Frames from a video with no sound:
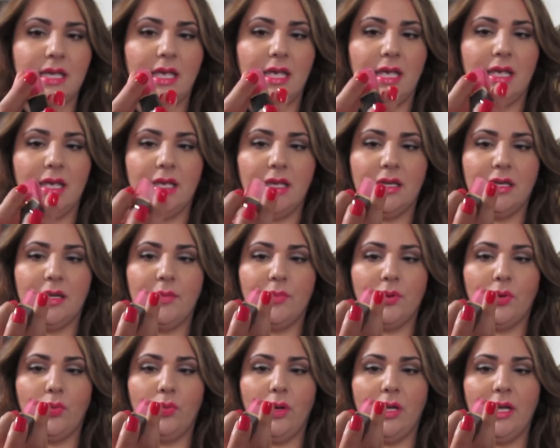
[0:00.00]
in
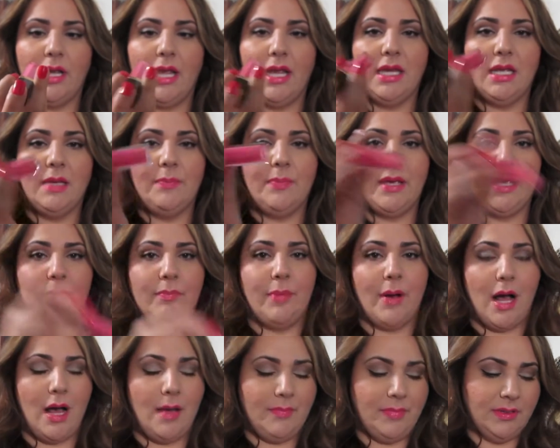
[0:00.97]
number 180 Pink
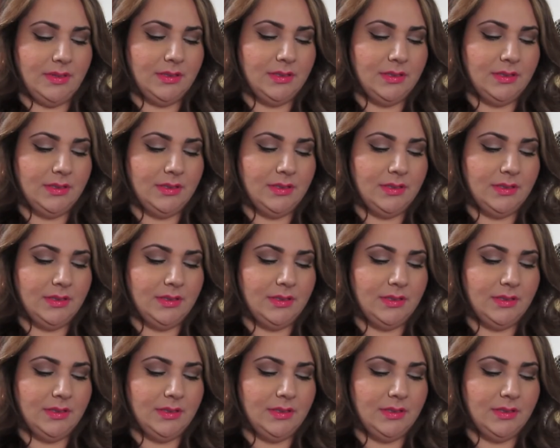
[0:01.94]
Pop.